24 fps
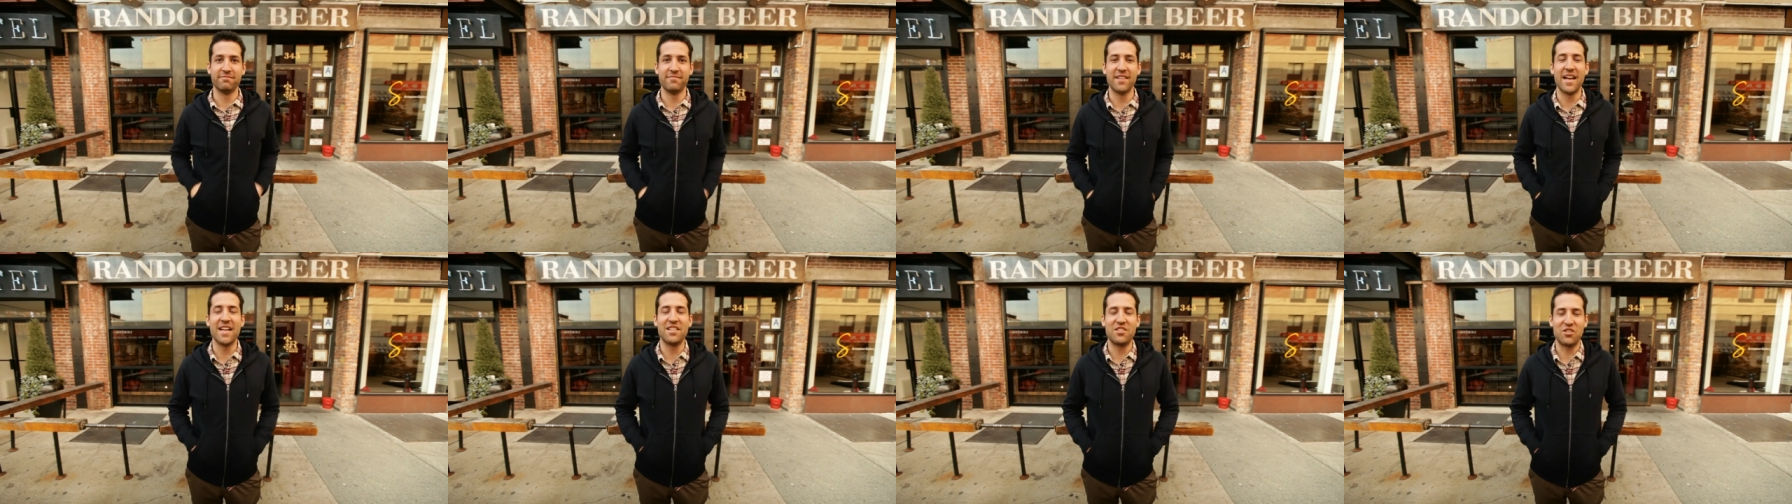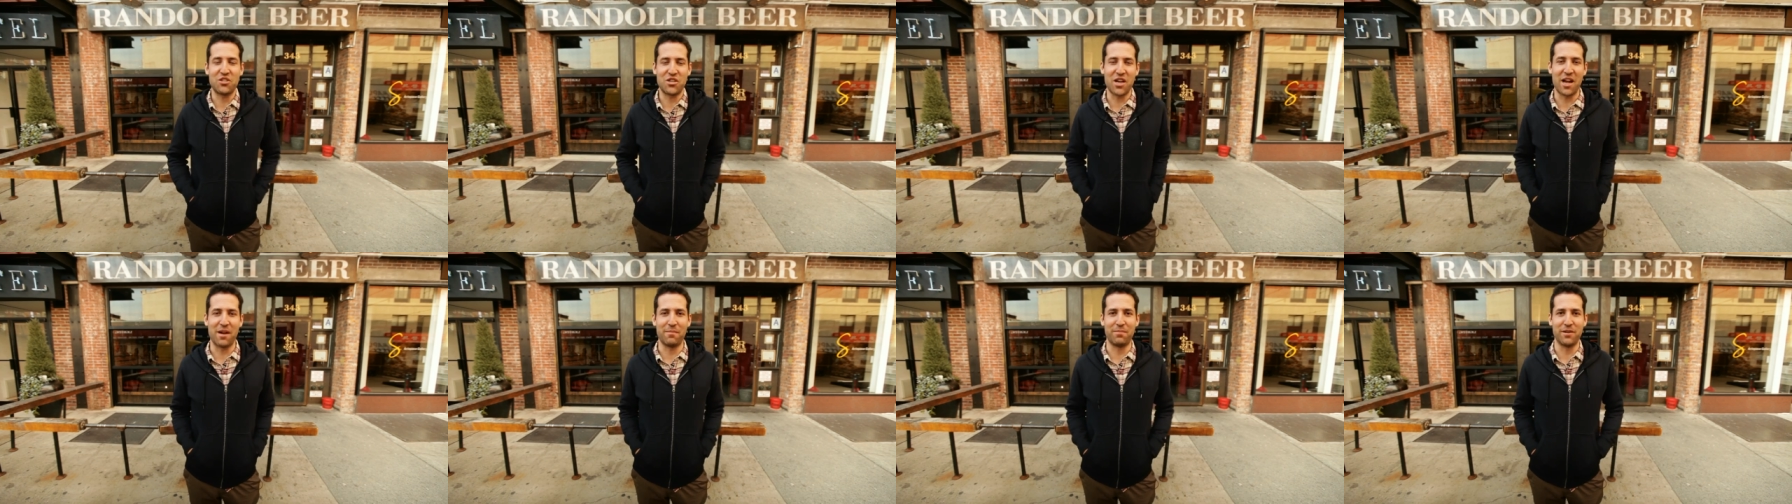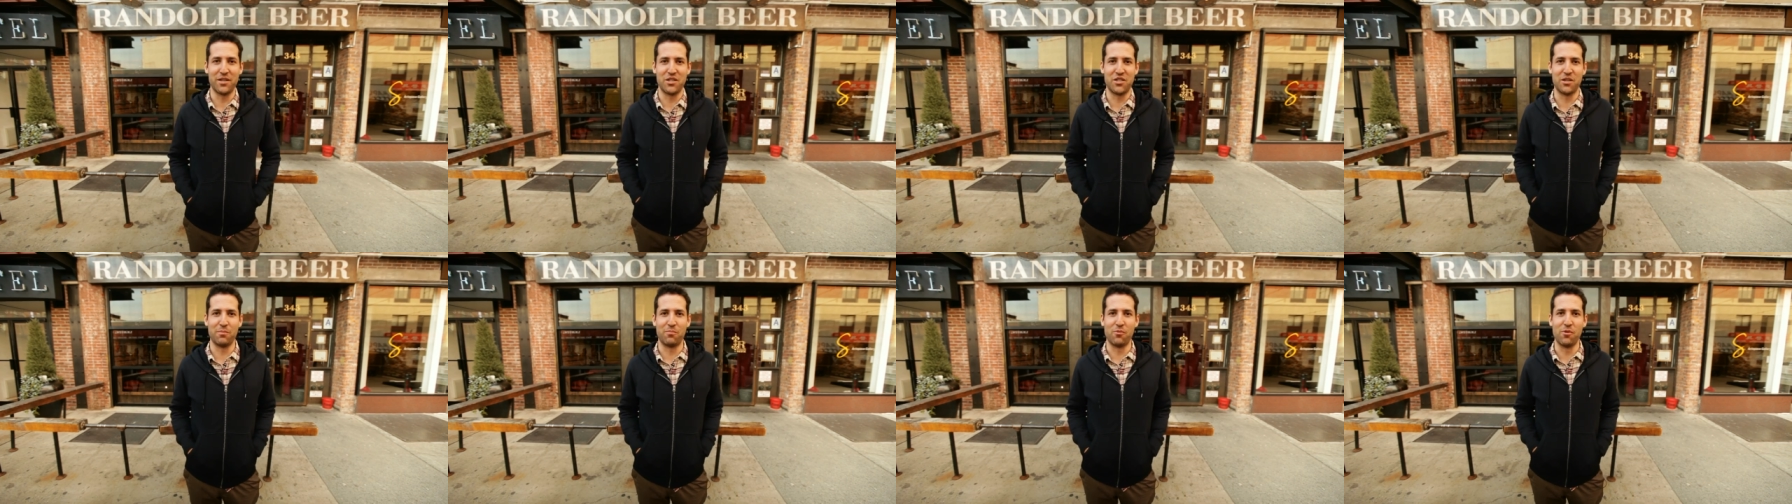It's
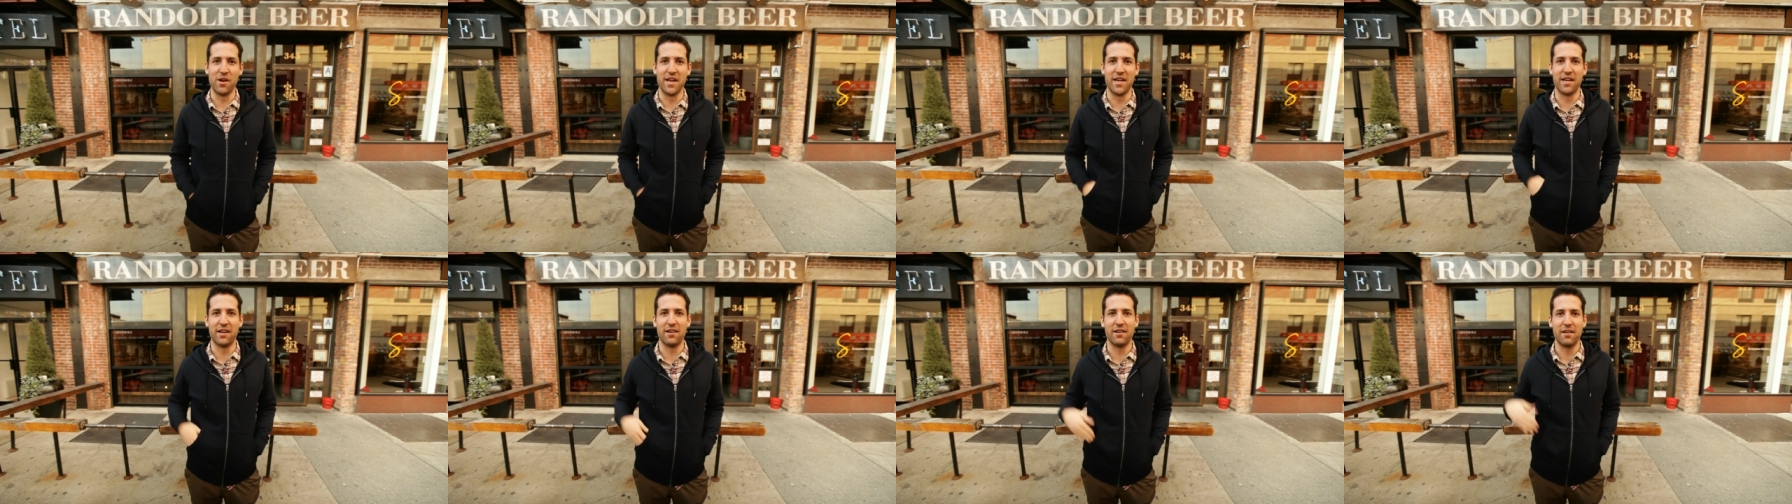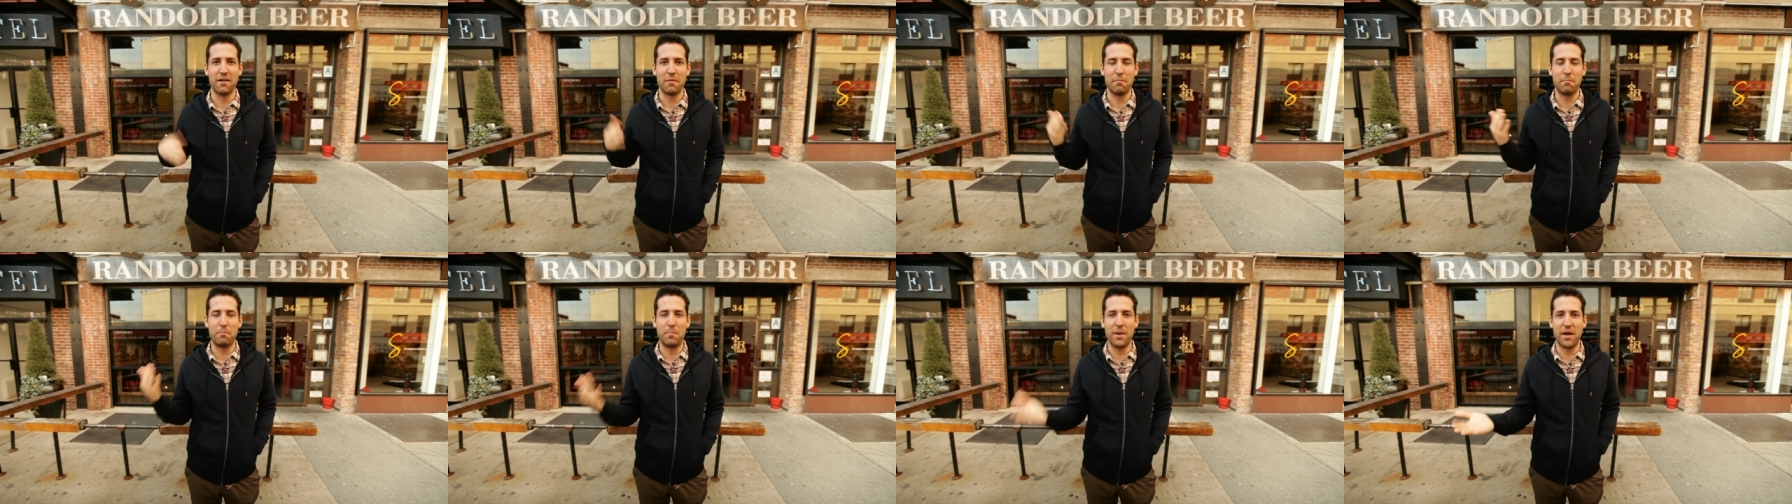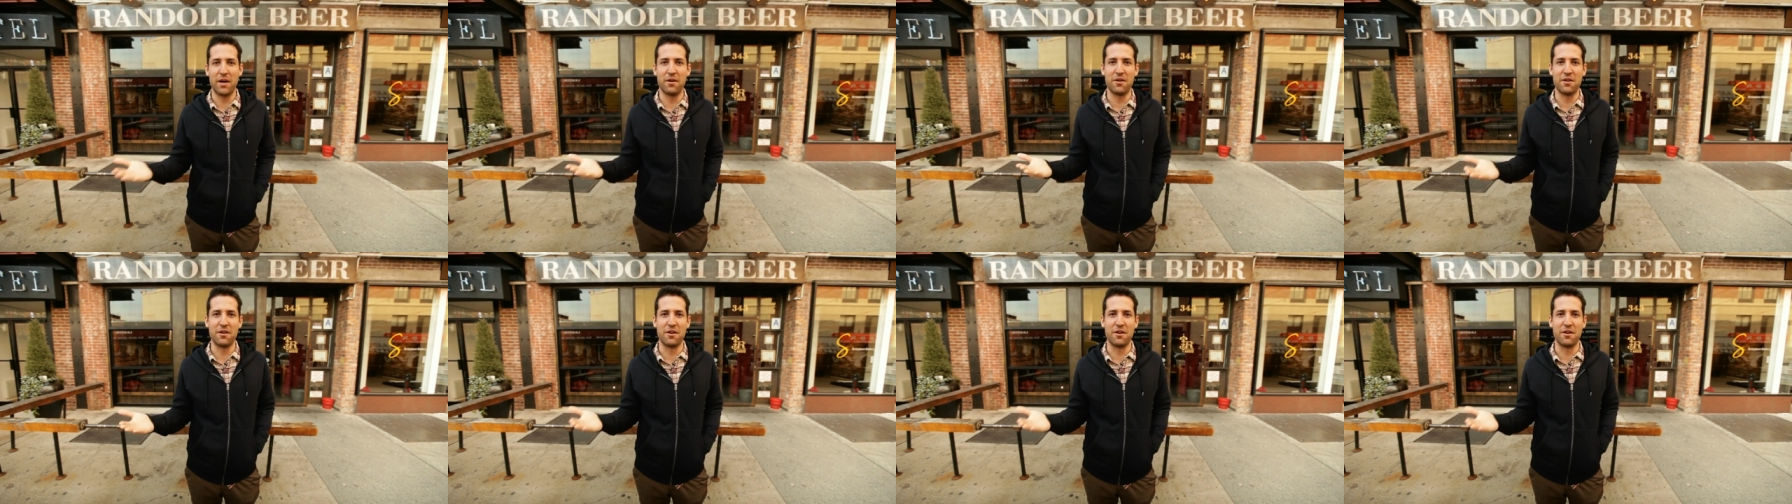championship week. Beer